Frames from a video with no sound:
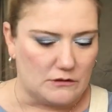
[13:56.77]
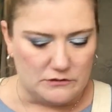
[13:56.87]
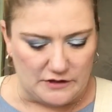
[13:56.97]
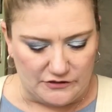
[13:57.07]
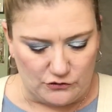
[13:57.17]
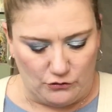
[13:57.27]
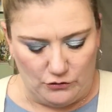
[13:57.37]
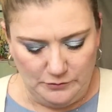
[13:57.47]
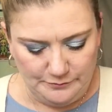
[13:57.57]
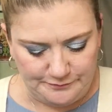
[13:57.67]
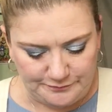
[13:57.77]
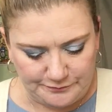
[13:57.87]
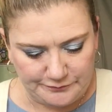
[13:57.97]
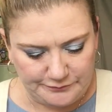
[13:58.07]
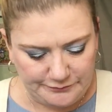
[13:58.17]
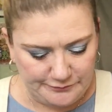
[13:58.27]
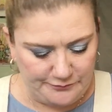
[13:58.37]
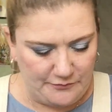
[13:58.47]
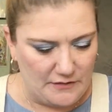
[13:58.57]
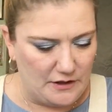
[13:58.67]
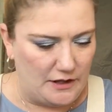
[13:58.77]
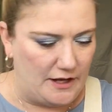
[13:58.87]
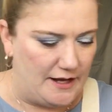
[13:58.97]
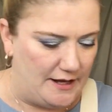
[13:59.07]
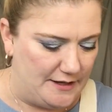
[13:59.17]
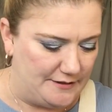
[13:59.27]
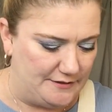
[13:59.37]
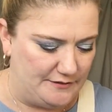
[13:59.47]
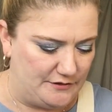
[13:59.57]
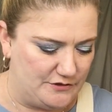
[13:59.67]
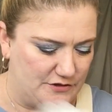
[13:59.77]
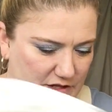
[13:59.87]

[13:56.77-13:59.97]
That's cool. And there's